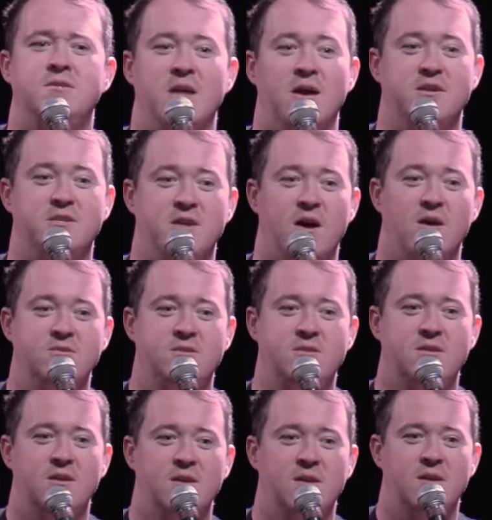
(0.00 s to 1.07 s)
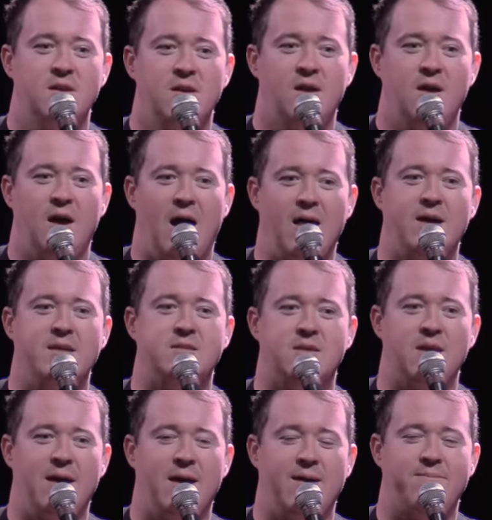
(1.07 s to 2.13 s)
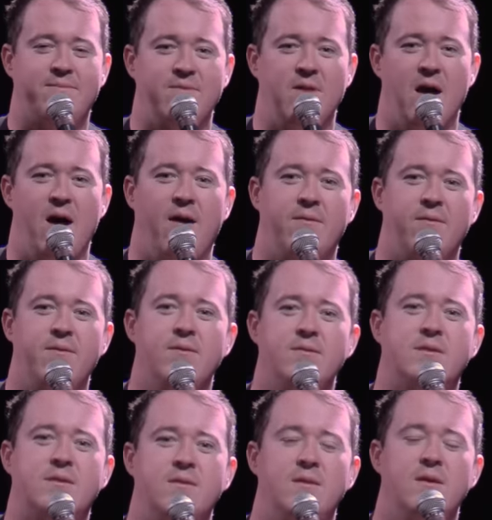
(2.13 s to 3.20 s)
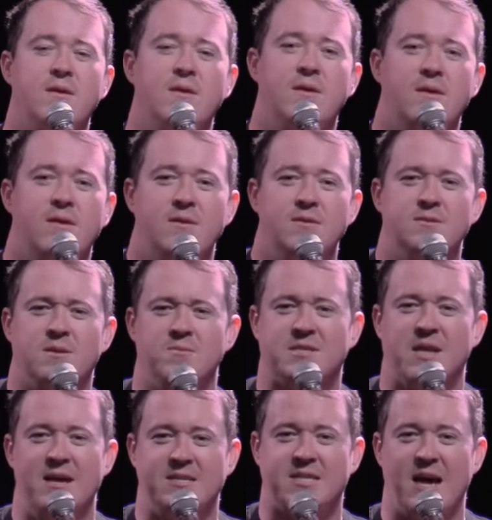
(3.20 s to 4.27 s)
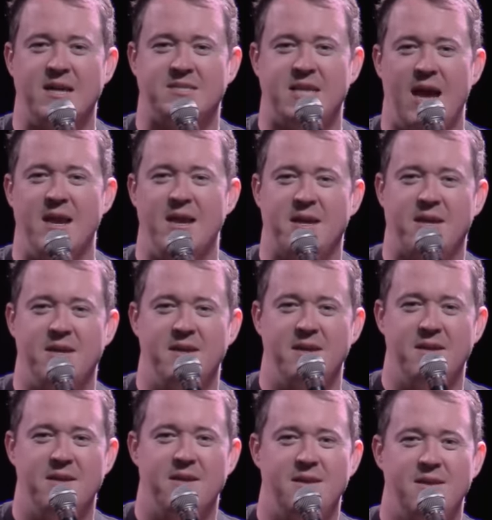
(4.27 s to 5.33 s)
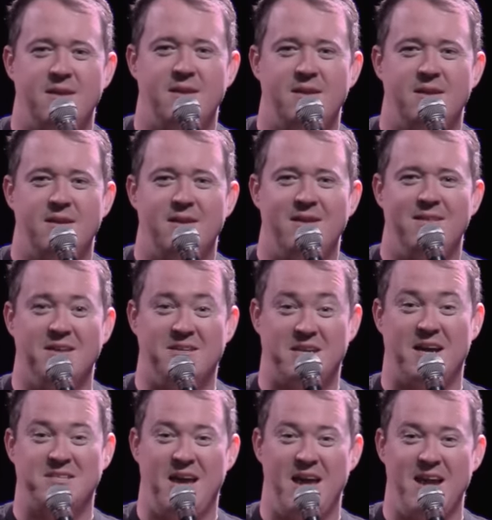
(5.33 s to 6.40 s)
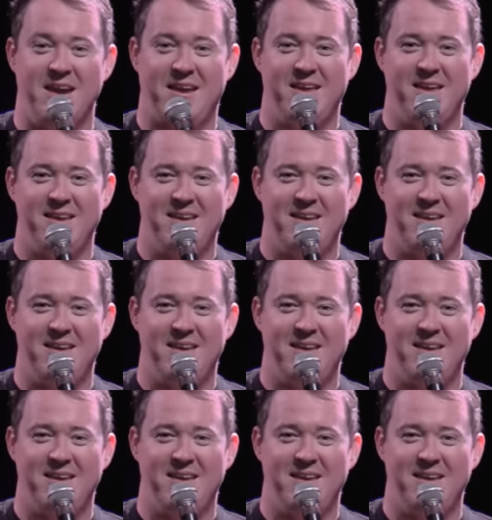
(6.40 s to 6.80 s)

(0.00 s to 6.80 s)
Jerry Jones? I like, yeah, no. Someone say Titanic? The Titanic?